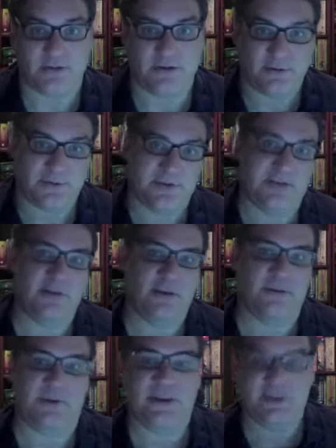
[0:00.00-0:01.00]
to you, which is
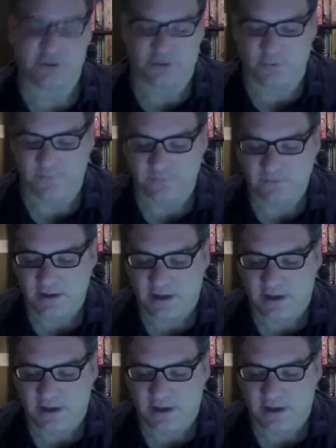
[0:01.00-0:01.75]
another issue, I